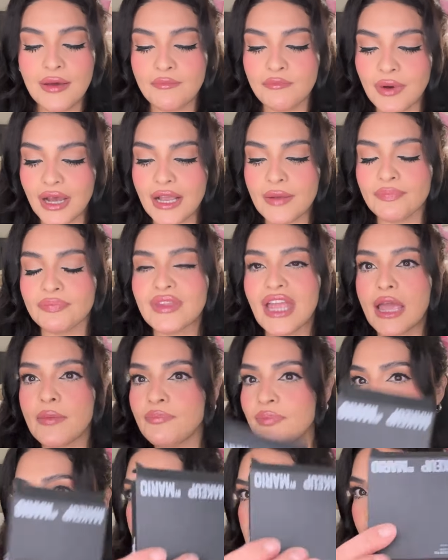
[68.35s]
But I
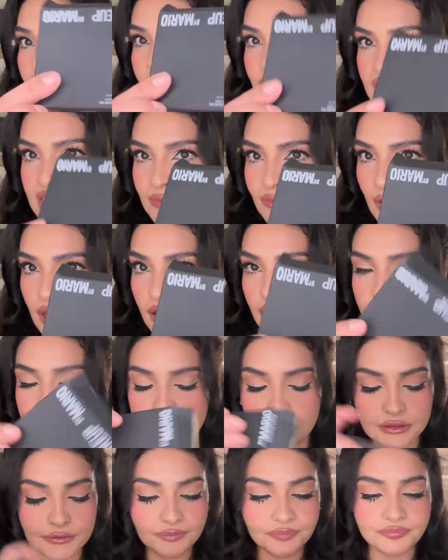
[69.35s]
picked up this
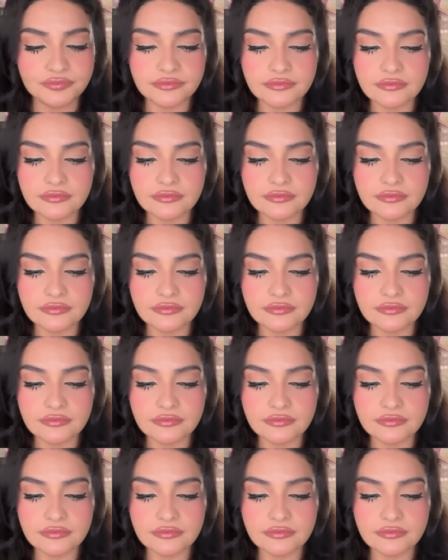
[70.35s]
Mario,